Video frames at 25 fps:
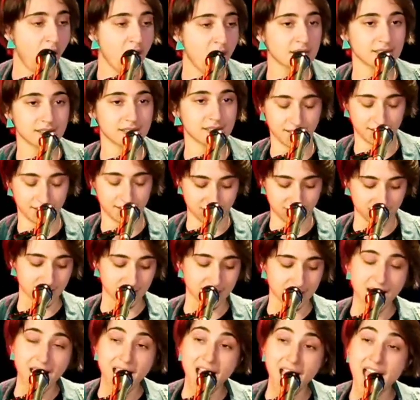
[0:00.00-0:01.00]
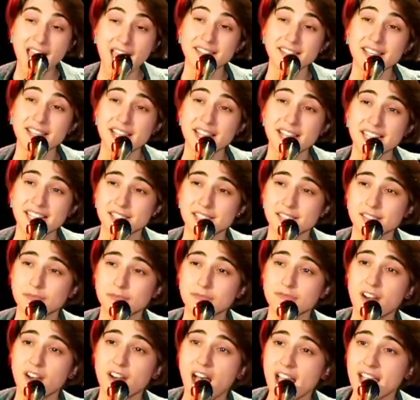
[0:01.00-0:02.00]
and it's
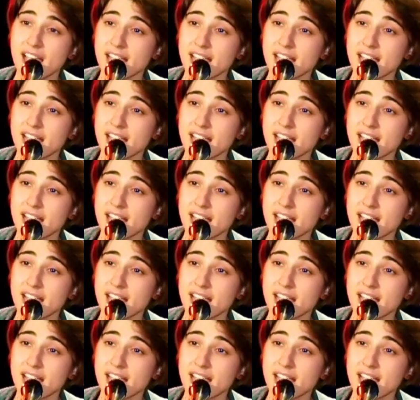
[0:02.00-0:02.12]
right.